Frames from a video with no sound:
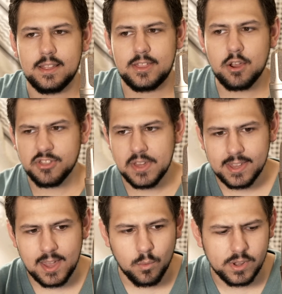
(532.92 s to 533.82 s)
They're
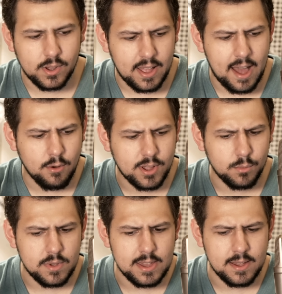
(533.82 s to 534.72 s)
thinking, how
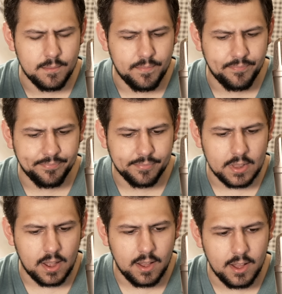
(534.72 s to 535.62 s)
can we
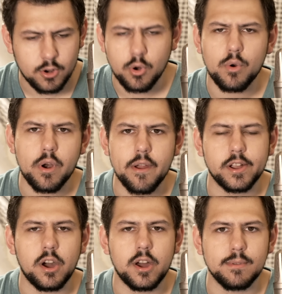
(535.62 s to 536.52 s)
grow our
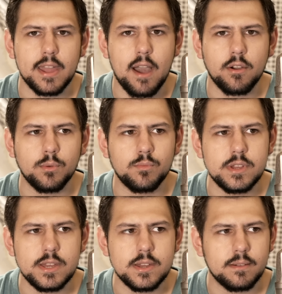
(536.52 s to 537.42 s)
economy? How can
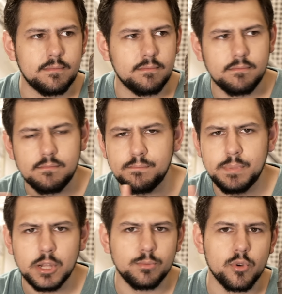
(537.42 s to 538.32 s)
we
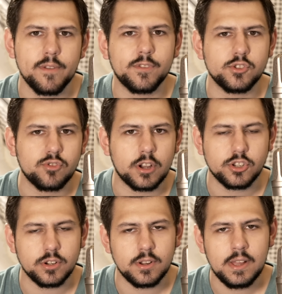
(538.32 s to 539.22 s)
build more
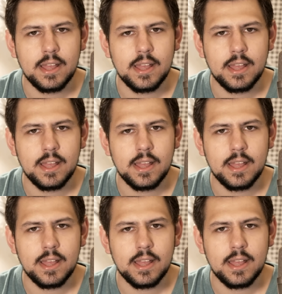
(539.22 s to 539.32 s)
infrastructure?